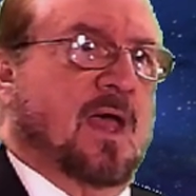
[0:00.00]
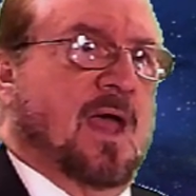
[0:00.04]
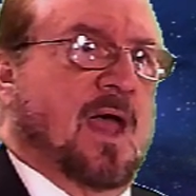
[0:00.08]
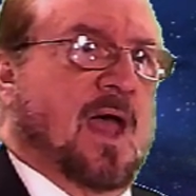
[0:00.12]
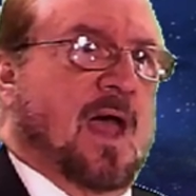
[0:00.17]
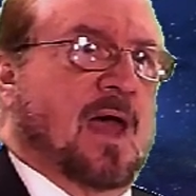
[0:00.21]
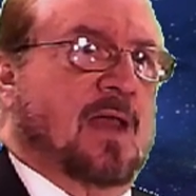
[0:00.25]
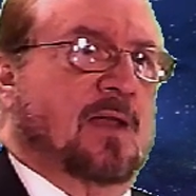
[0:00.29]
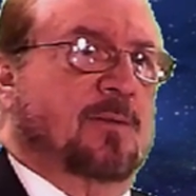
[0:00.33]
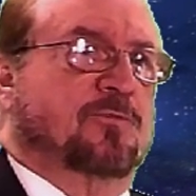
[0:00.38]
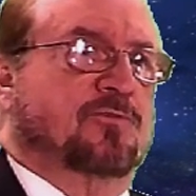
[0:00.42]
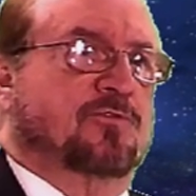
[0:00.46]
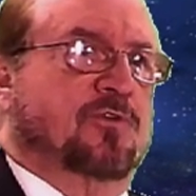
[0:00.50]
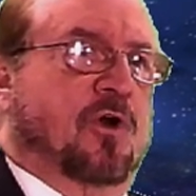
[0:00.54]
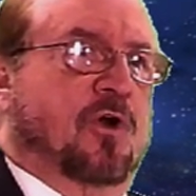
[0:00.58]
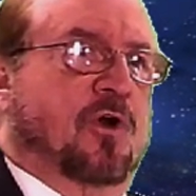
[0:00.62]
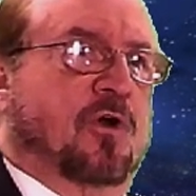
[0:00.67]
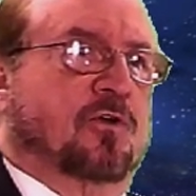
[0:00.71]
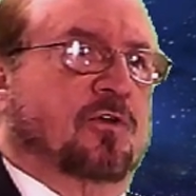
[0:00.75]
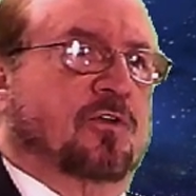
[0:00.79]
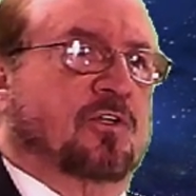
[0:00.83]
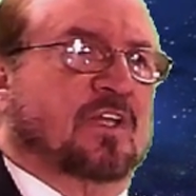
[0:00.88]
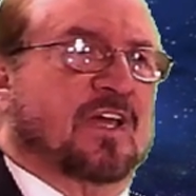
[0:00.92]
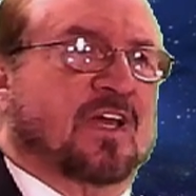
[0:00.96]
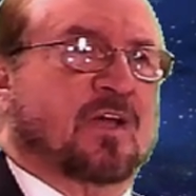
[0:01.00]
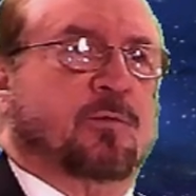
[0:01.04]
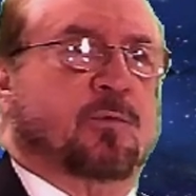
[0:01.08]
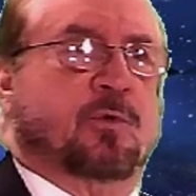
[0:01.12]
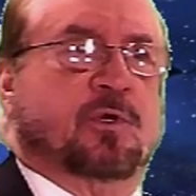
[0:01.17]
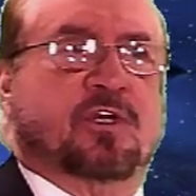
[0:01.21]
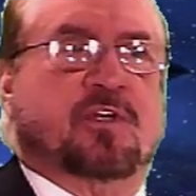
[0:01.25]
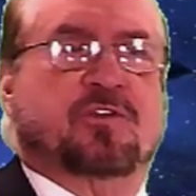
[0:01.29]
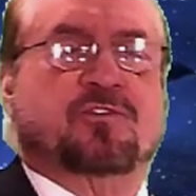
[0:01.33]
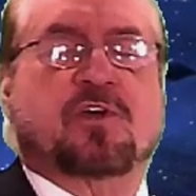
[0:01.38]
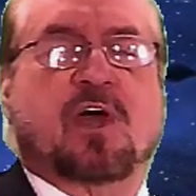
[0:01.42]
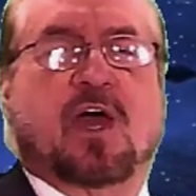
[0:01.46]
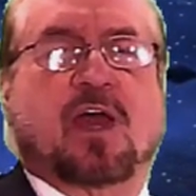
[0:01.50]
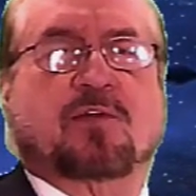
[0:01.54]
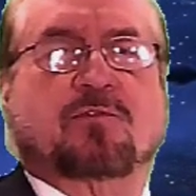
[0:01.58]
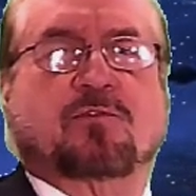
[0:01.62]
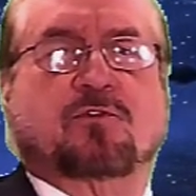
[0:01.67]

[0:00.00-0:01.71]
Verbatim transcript: Atoms are liquid inside of a